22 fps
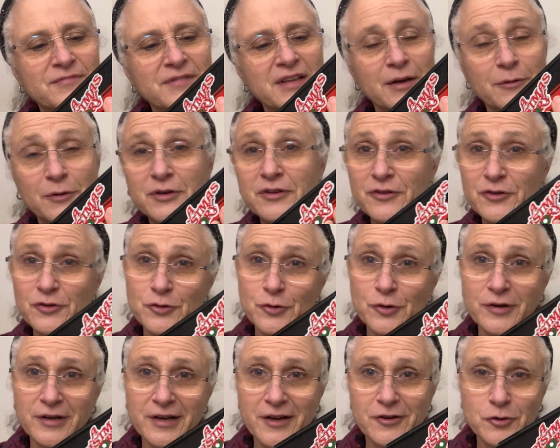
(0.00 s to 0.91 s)
I went to the
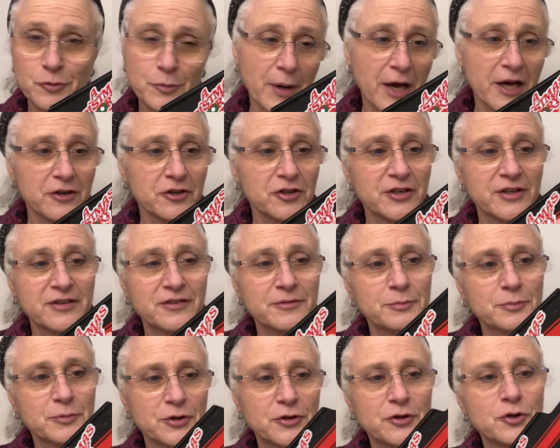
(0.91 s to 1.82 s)
store, got new batteries,
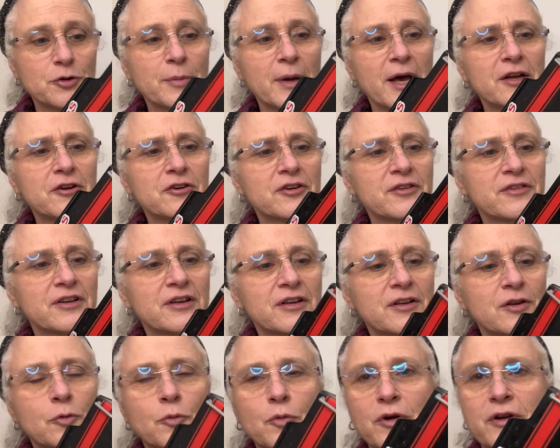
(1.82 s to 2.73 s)
put the new batteries in,
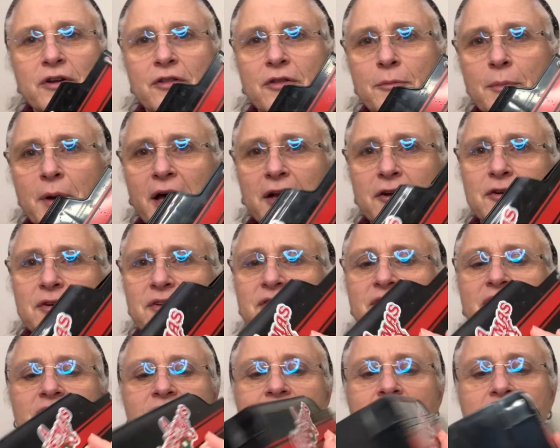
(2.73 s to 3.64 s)
and one of the batteries
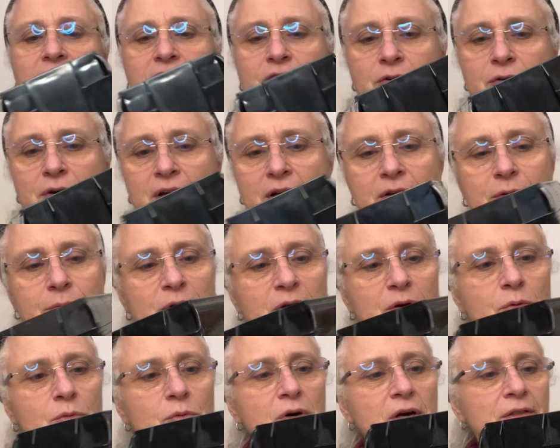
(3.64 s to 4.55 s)
is sliding around. I'm
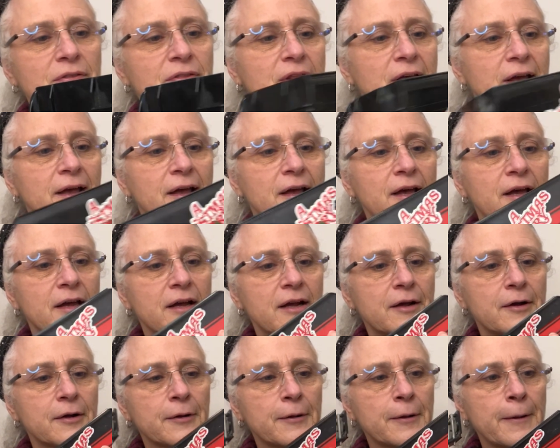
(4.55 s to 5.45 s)
like, what the heck?
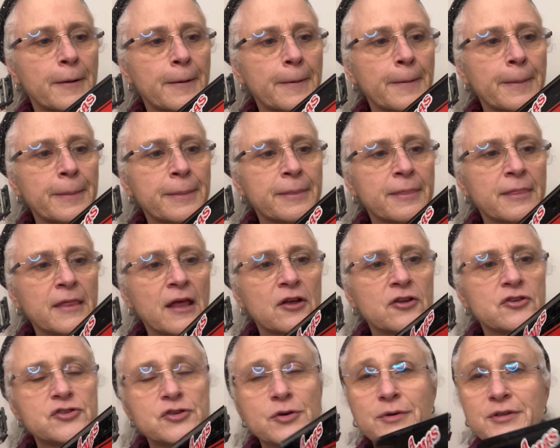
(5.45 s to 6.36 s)

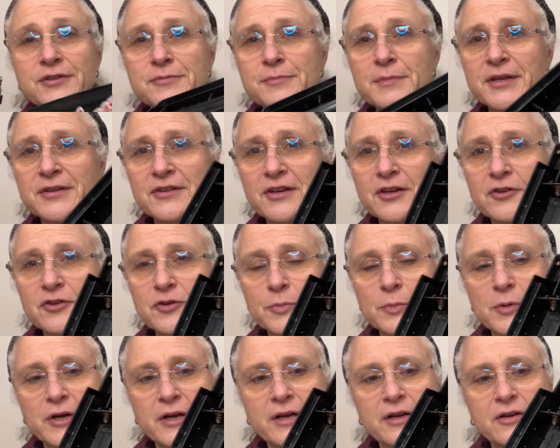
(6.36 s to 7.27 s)
So it's missing a
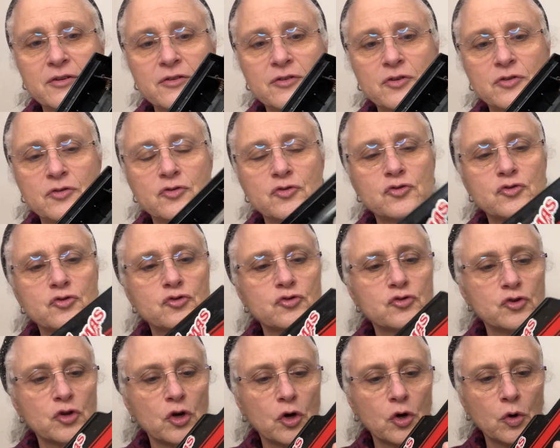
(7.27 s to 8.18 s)
spring.
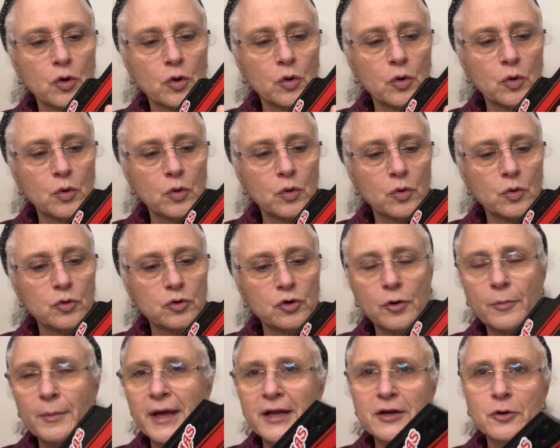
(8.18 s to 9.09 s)
So
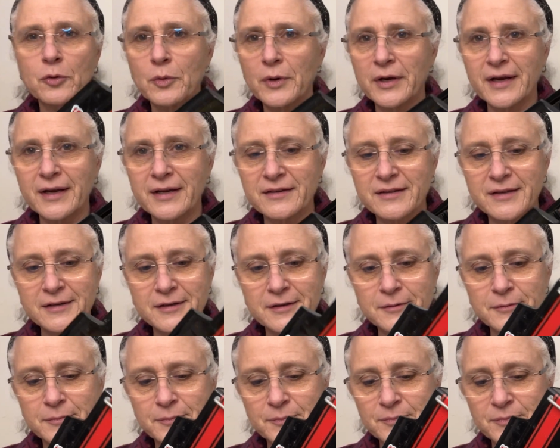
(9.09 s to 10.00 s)
no matter what I
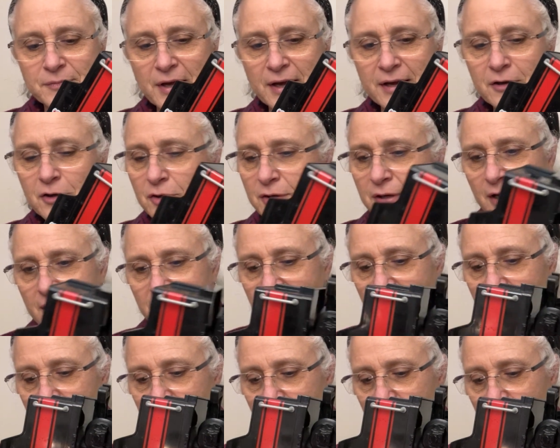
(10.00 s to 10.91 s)
did, I could not
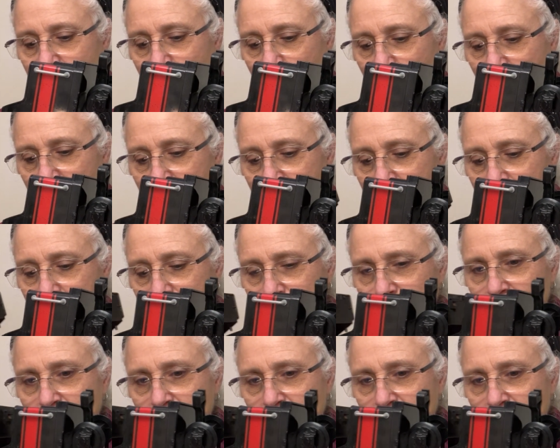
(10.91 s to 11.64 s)
get it to work.